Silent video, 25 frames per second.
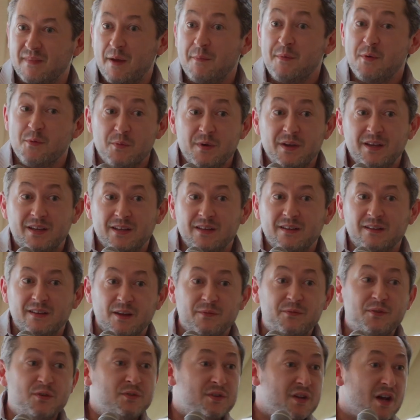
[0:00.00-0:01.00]
we can,
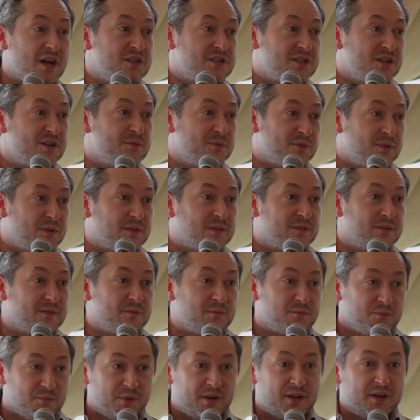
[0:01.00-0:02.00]
if you touch it, we'll
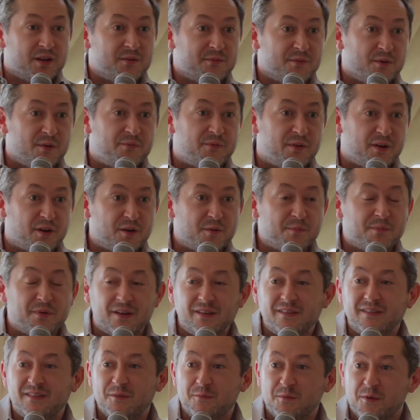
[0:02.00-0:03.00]
read it for
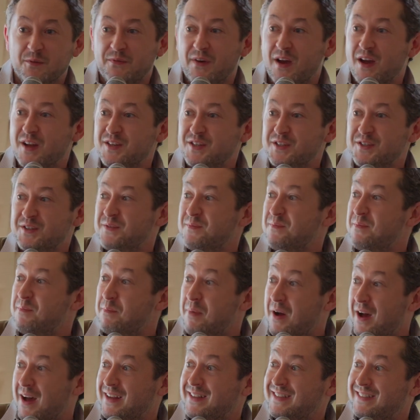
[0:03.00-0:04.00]
fingerprints and we'll find you.
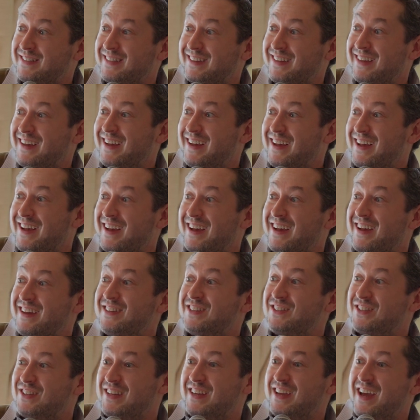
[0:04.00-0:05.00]
But
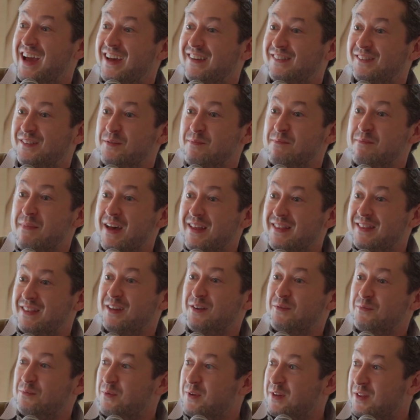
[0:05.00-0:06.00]
she has a
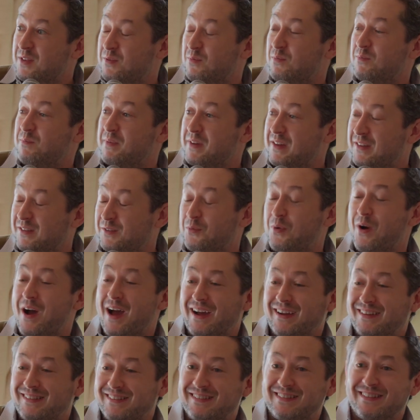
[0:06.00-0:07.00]
method with
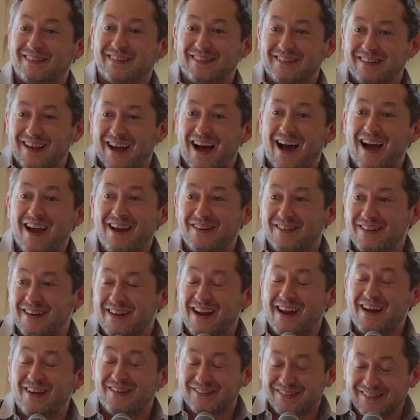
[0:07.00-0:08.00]
beeswax to iron
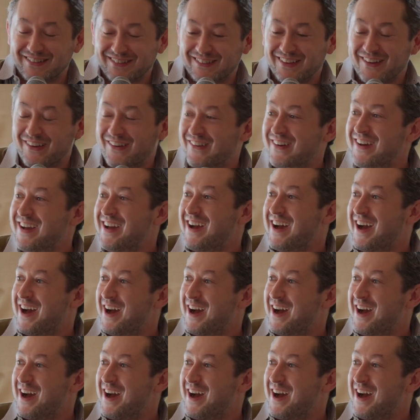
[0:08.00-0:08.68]
it out. So